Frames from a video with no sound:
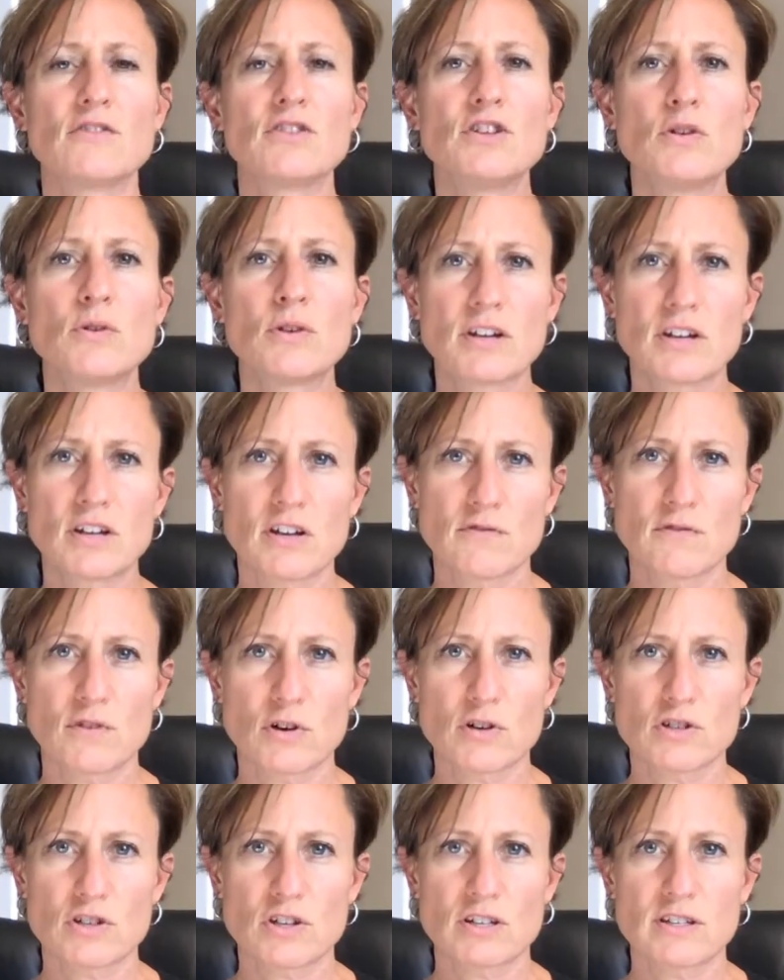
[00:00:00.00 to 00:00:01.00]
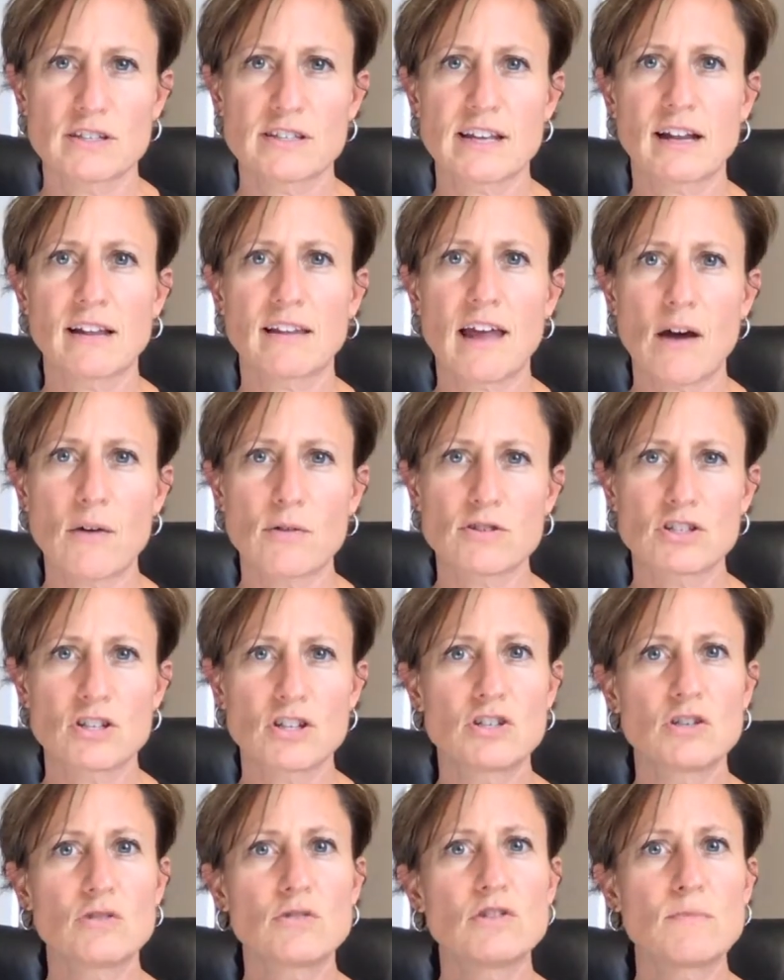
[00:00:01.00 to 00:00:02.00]
unit conversions that allow us to
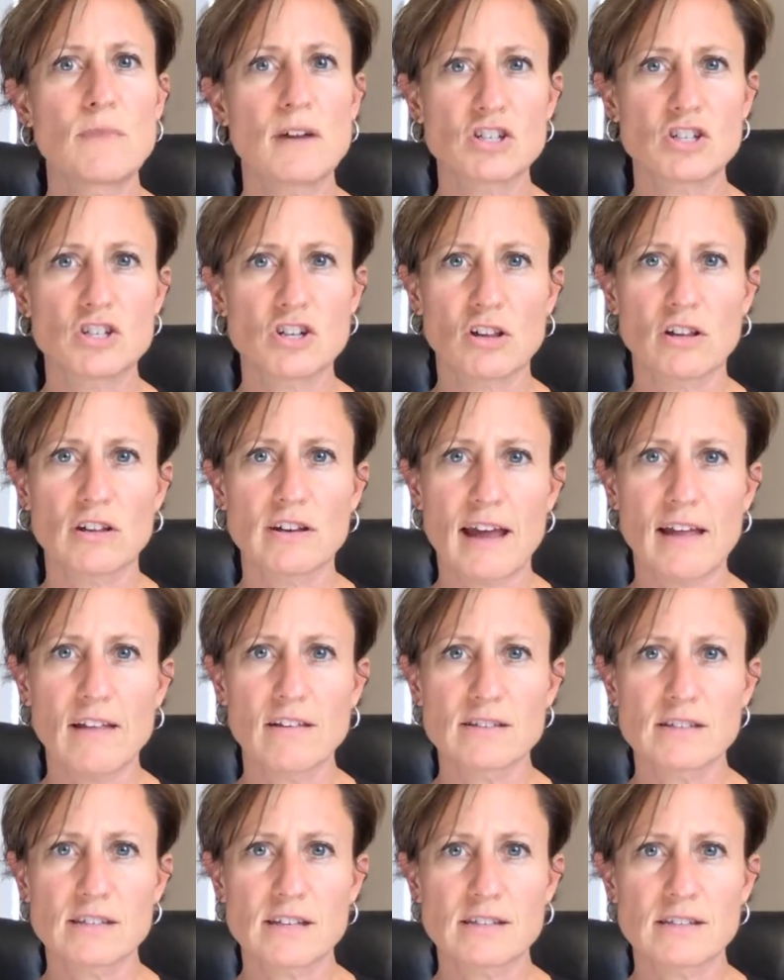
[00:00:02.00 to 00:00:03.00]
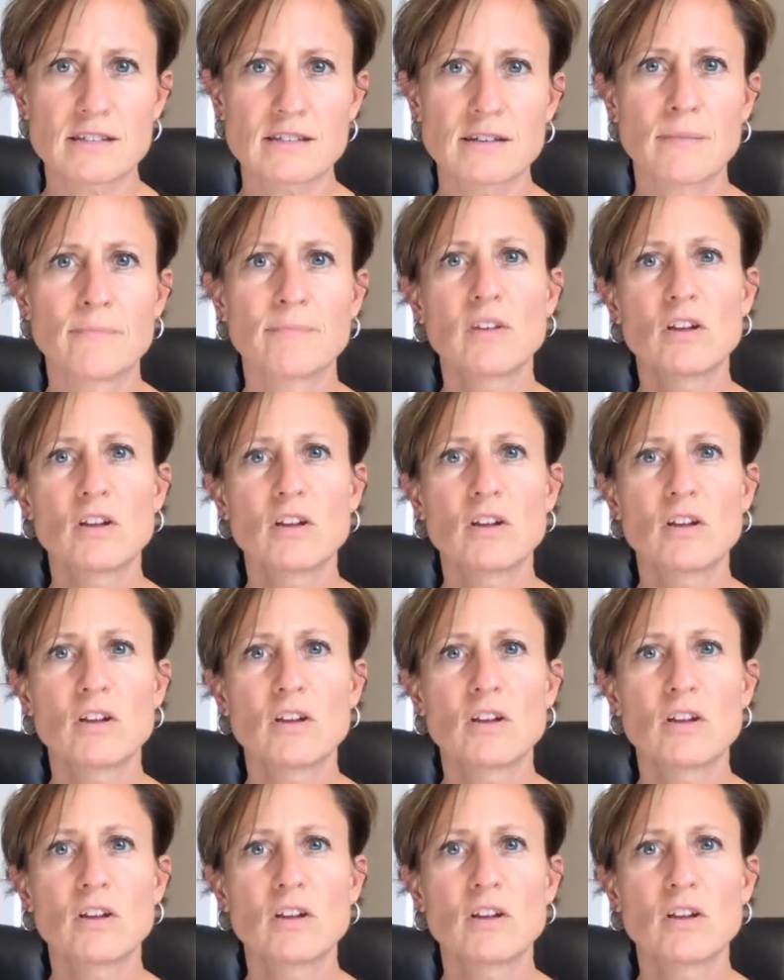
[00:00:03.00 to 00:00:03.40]
do dimensional analysis.